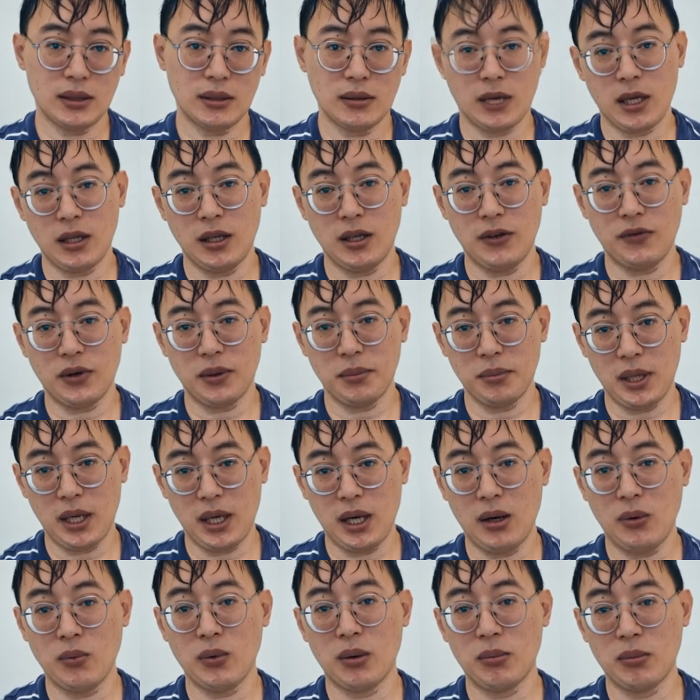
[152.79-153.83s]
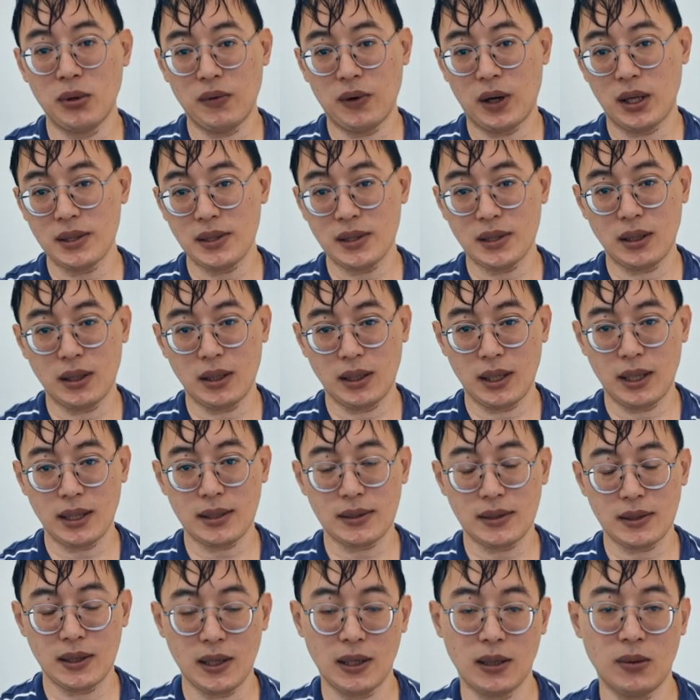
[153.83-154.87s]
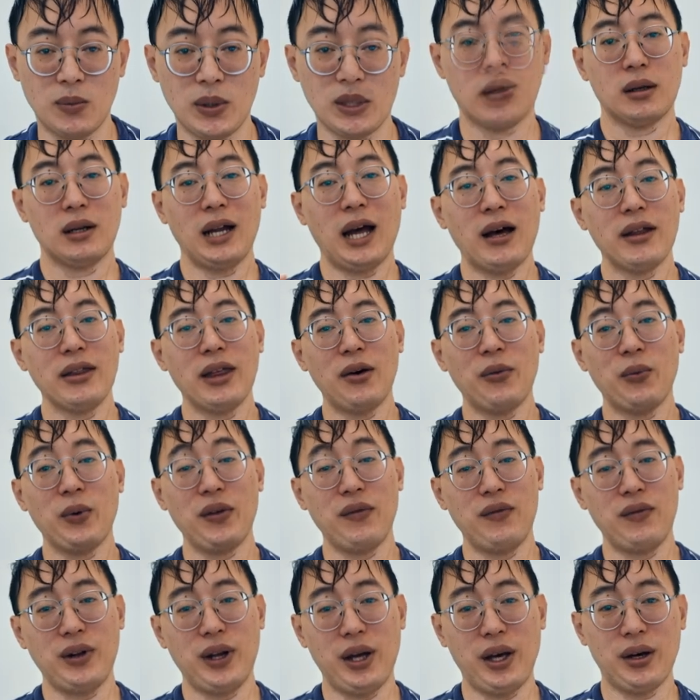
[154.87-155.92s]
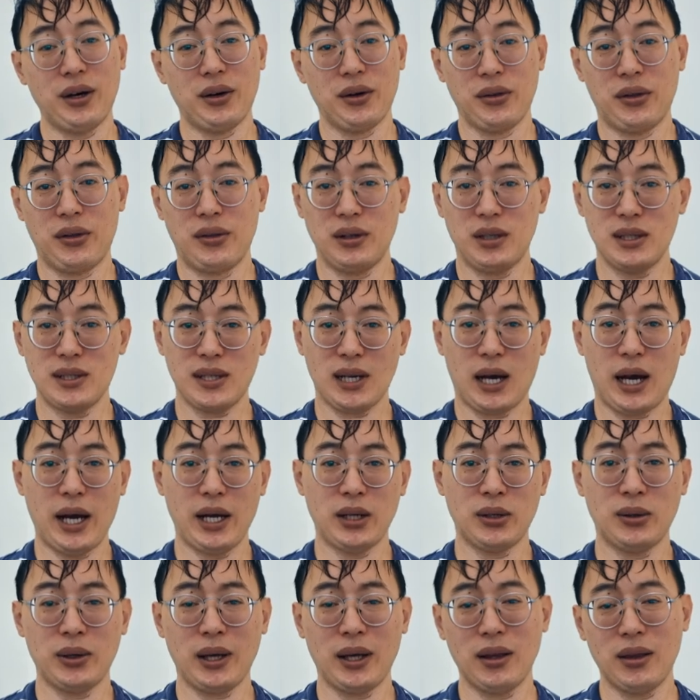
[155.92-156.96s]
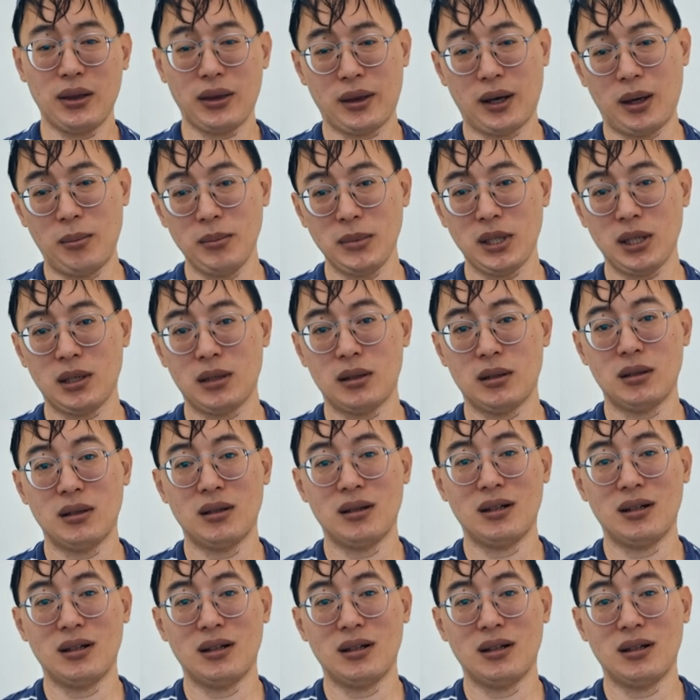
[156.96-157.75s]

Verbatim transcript: And then from there, we'll move on to the next thing. Which now that we've nailed the title and thumbnail,